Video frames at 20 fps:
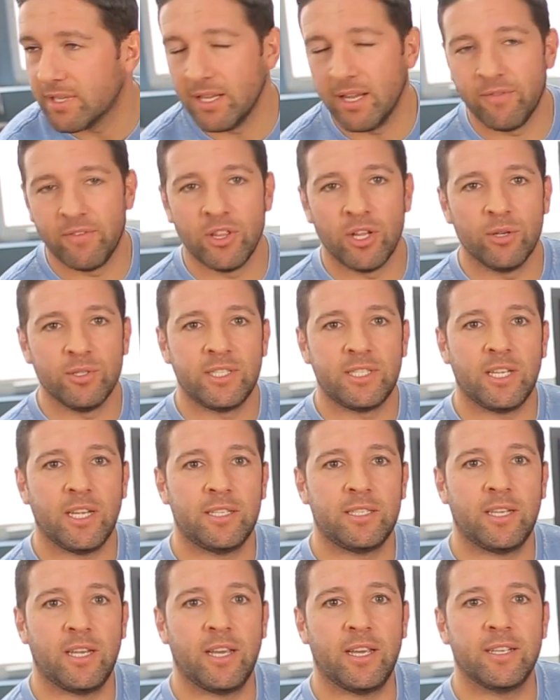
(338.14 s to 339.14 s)
Loving those
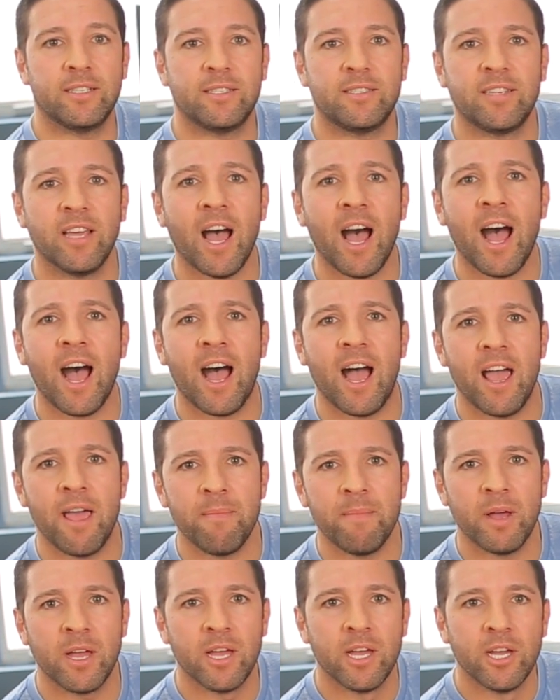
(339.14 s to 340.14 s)
TTs.
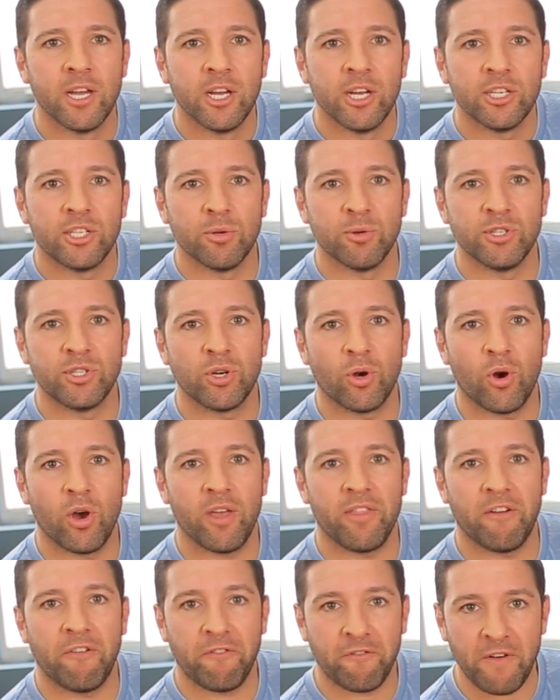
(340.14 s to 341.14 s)
Time to
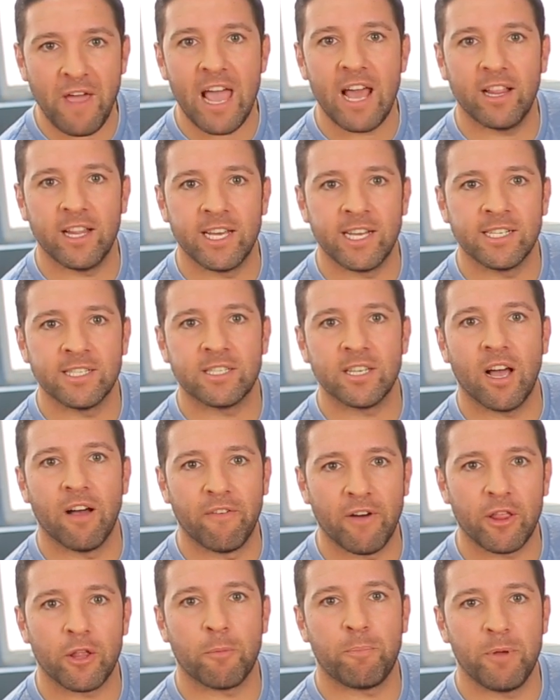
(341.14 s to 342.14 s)
enjoy the failings
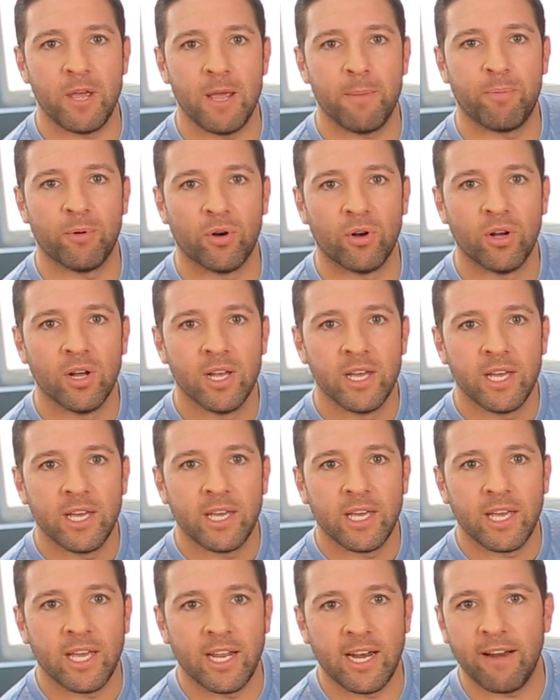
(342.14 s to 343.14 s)
of other people
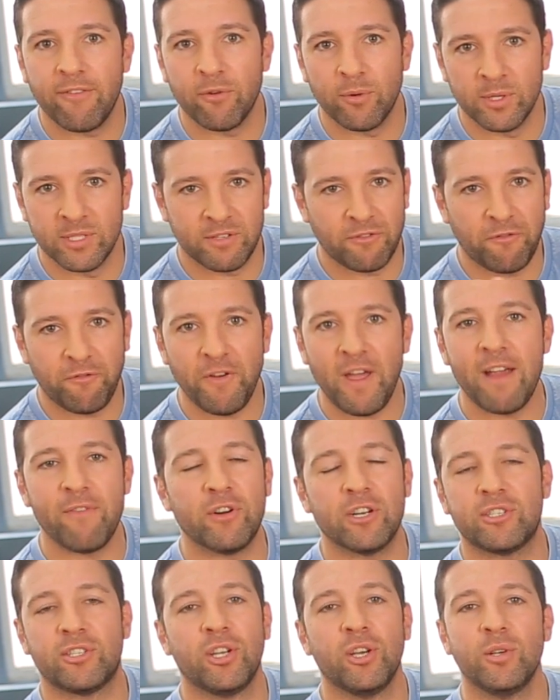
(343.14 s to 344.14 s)
and everyone's
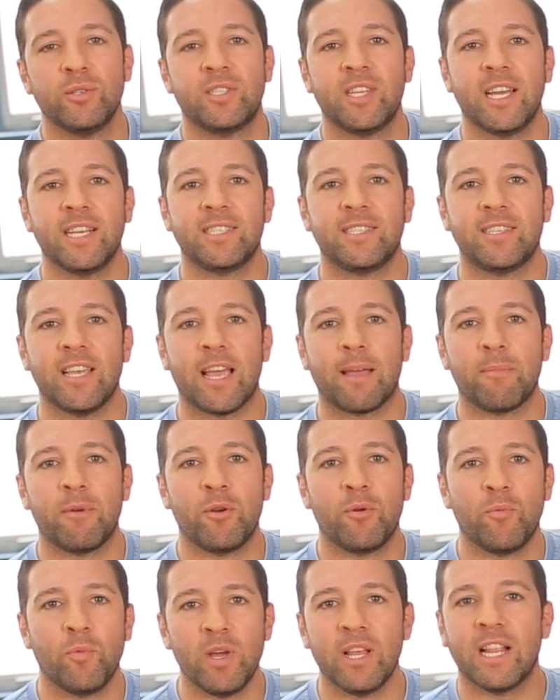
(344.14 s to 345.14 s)
favorite Tuesday
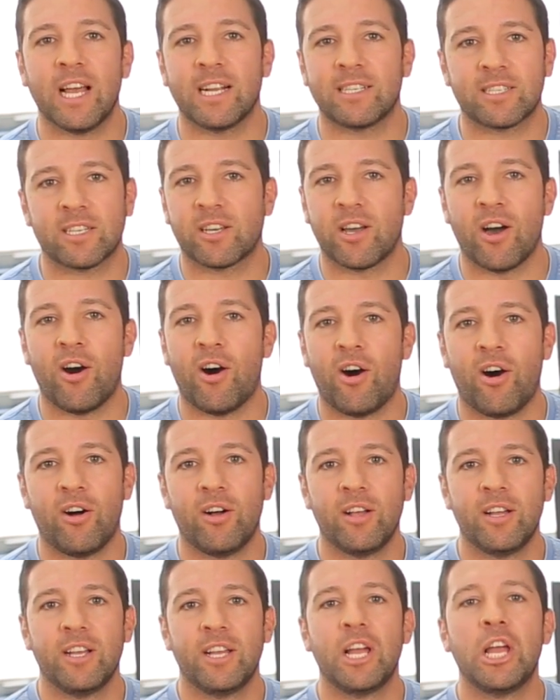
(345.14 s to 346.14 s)
segment we like to
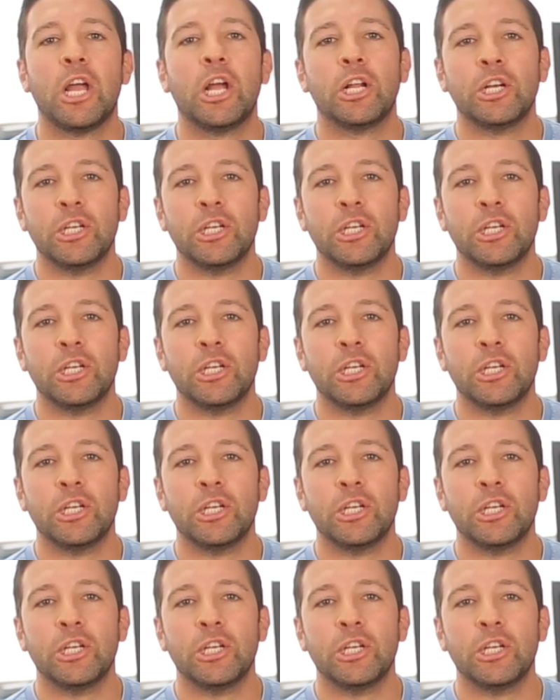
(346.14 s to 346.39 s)
call